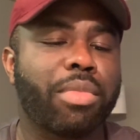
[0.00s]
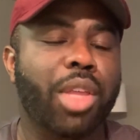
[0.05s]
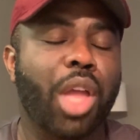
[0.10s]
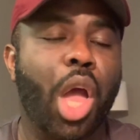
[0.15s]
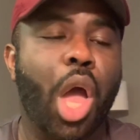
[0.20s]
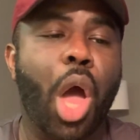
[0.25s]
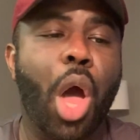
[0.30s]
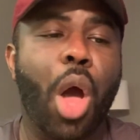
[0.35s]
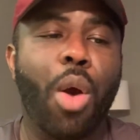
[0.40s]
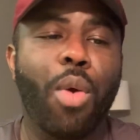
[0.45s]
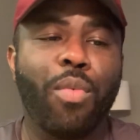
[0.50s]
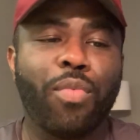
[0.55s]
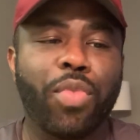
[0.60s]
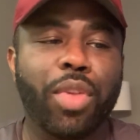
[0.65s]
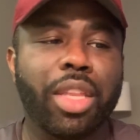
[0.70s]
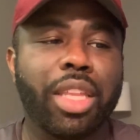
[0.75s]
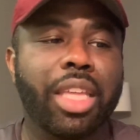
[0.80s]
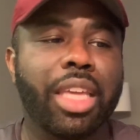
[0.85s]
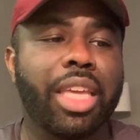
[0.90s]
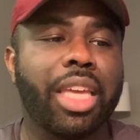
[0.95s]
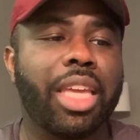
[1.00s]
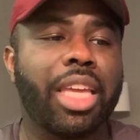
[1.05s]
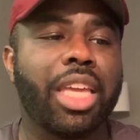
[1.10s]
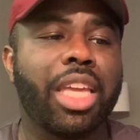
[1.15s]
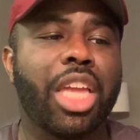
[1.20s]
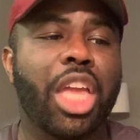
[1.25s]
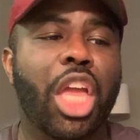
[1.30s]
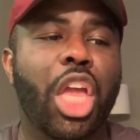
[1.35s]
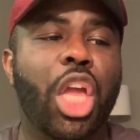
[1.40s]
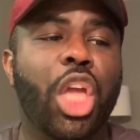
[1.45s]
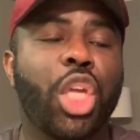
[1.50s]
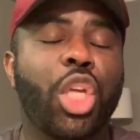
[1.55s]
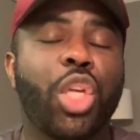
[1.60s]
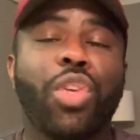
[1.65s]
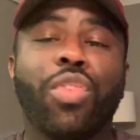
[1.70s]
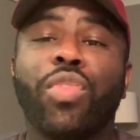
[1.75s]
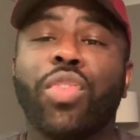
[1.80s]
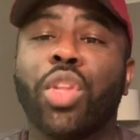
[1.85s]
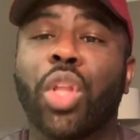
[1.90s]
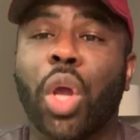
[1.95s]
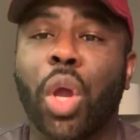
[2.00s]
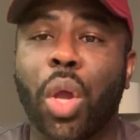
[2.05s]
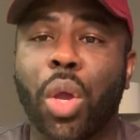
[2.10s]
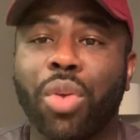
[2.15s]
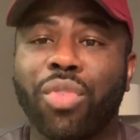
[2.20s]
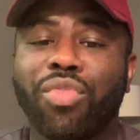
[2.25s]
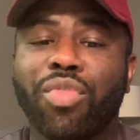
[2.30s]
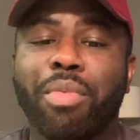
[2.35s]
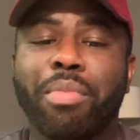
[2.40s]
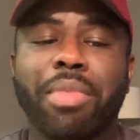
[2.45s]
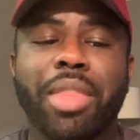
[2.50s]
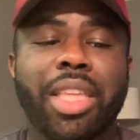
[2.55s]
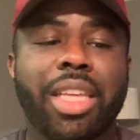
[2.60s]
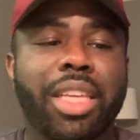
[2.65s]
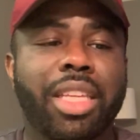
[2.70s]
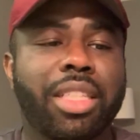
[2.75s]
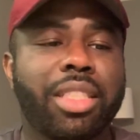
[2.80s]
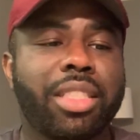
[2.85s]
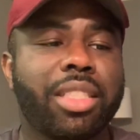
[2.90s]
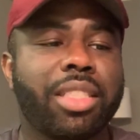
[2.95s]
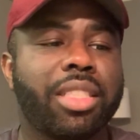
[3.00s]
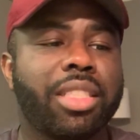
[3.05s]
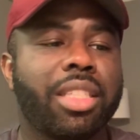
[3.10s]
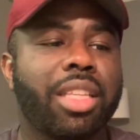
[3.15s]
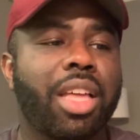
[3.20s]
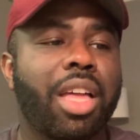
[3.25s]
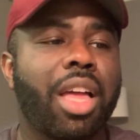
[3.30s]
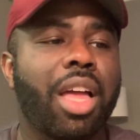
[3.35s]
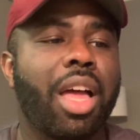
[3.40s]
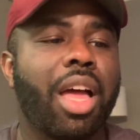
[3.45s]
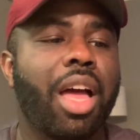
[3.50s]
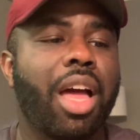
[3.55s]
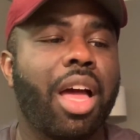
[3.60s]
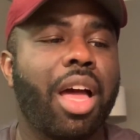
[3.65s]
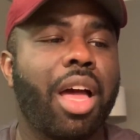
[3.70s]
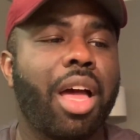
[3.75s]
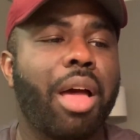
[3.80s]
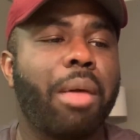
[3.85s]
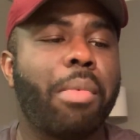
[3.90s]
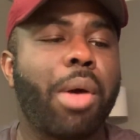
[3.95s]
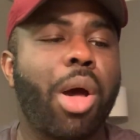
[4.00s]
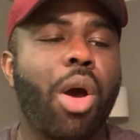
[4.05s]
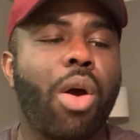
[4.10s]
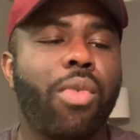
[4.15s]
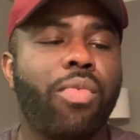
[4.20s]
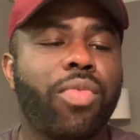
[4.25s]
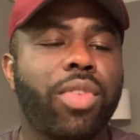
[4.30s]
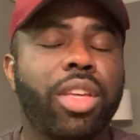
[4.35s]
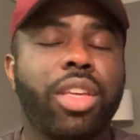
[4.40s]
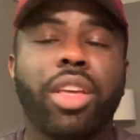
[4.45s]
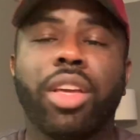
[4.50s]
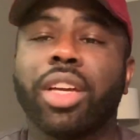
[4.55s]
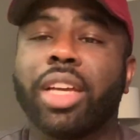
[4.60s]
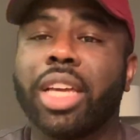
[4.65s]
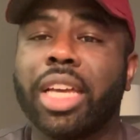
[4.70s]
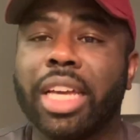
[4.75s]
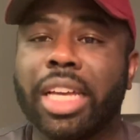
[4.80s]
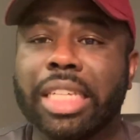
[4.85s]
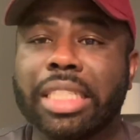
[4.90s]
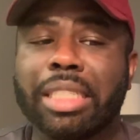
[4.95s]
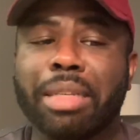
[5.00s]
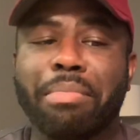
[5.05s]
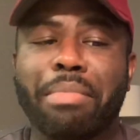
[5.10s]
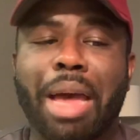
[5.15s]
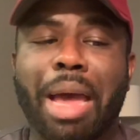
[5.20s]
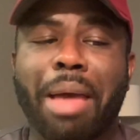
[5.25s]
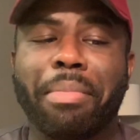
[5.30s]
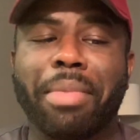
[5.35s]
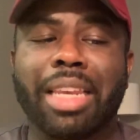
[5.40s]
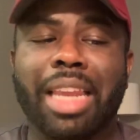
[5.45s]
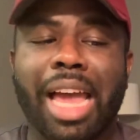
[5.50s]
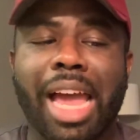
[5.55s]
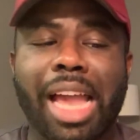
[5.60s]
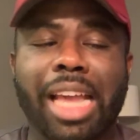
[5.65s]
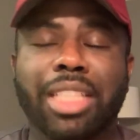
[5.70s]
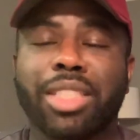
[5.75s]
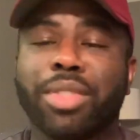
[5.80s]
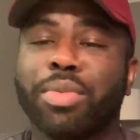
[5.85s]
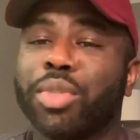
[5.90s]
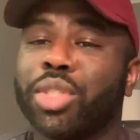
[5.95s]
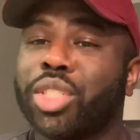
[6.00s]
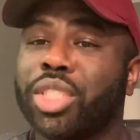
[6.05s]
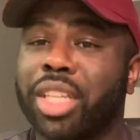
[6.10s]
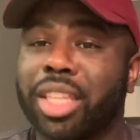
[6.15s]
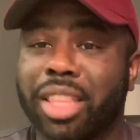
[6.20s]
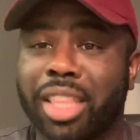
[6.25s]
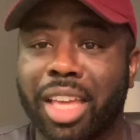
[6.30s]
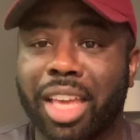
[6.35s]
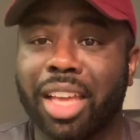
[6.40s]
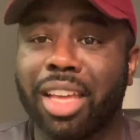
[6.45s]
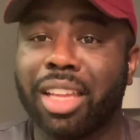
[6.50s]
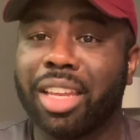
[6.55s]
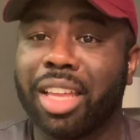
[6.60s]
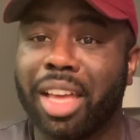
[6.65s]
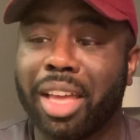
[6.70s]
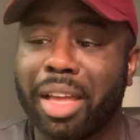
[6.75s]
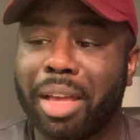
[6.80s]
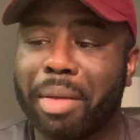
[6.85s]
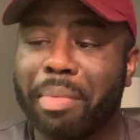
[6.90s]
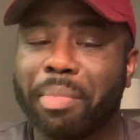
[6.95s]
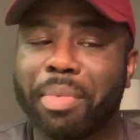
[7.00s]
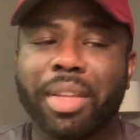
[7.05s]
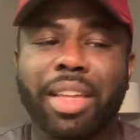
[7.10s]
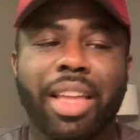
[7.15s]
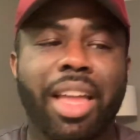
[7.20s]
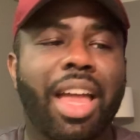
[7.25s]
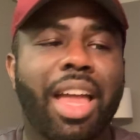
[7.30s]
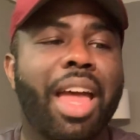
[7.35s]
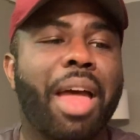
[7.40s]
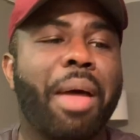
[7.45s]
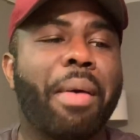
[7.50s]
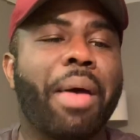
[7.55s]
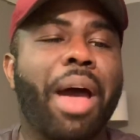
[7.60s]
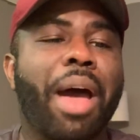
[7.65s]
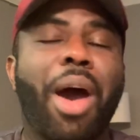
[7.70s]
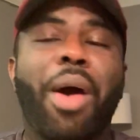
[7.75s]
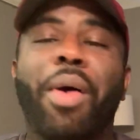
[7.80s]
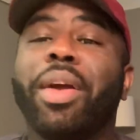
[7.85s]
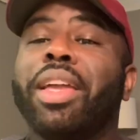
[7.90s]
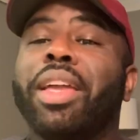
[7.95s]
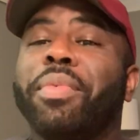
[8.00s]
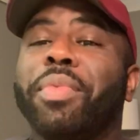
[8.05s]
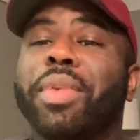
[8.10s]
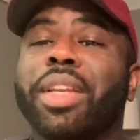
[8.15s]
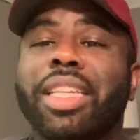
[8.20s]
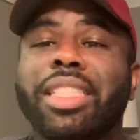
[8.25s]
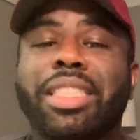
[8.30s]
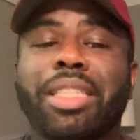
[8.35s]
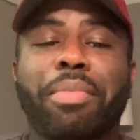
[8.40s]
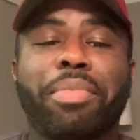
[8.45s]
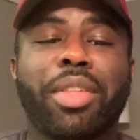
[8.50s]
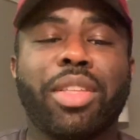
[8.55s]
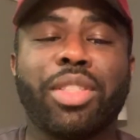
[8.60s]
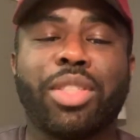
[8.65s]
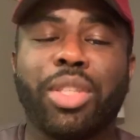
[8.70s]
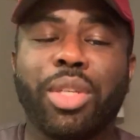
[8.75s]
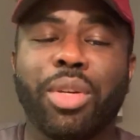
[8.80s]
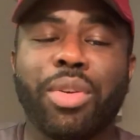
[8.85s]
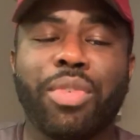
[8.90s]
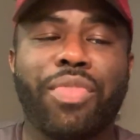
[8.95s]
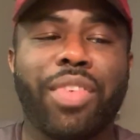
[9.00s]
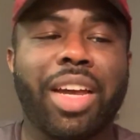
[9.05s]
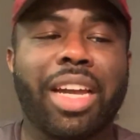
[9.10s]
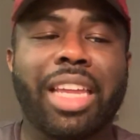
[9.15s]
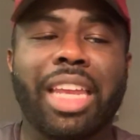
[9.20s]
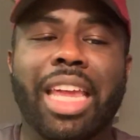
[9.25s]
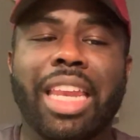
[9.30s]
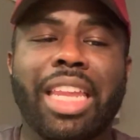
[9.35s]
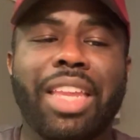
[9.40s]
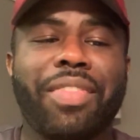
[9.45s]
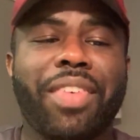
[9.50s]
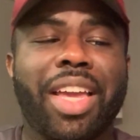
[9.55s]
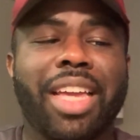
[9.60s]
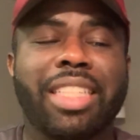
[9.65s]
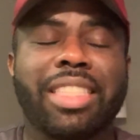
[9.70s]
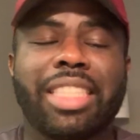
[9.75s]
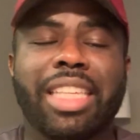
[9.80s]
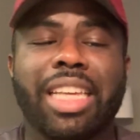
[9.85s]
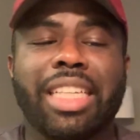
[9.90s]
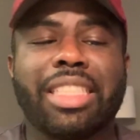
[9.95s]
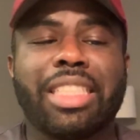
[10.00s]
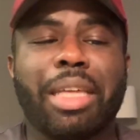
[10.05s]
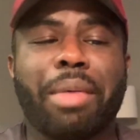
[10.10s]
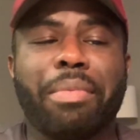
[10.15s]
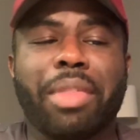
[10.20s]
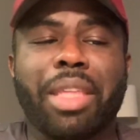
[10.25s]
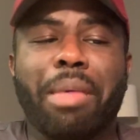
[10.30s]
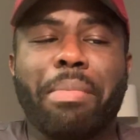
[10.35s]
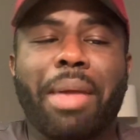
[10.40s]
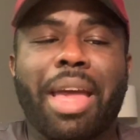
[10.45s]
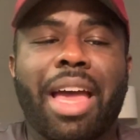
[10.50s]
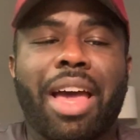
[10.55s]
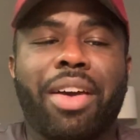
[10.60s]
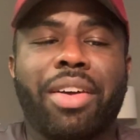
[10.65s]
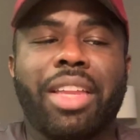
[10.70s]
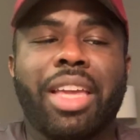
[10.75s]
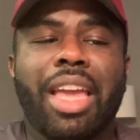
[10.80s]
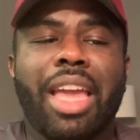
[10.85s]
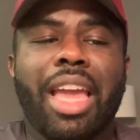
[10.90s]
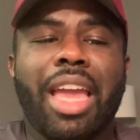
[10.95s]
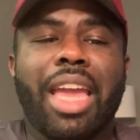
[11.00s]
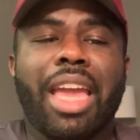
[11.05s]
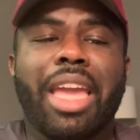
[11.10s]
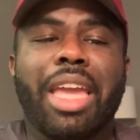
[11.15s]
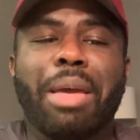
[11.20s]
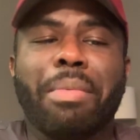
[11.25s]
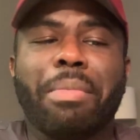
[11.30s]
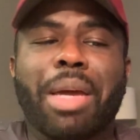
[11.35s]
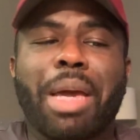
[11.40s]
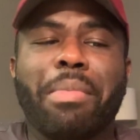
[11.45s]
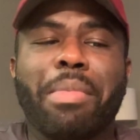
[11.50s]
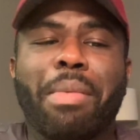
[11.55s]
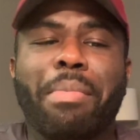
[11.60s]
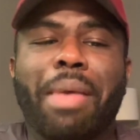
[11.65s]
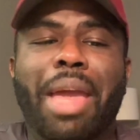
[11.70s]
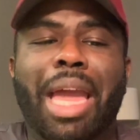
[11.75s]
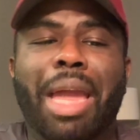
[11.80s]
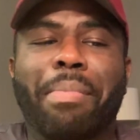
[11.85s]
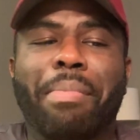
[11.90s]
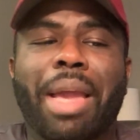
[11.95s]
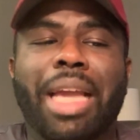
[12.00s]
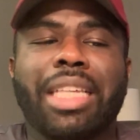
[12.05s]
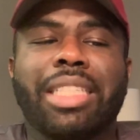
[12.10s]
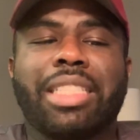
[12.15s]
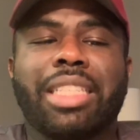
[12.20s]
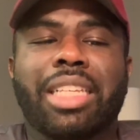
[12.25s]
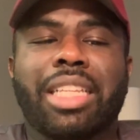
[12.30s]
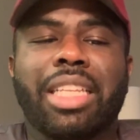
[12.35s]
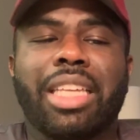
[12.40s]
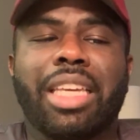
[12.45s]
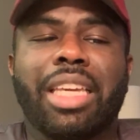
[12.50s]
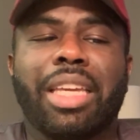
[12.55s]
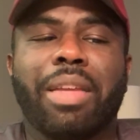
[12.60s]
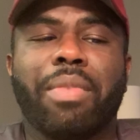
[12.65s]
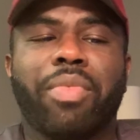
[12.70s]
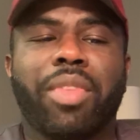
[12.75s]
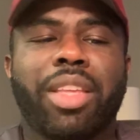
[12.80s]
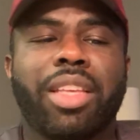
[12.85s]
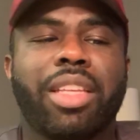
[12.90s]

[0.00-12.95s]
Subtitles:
Hopefully you've learned from this. Hopefully your cousin Bobby Lights will shut the hell up. Oh, he released something too. Funkin' Aniva had said something about him coming back basically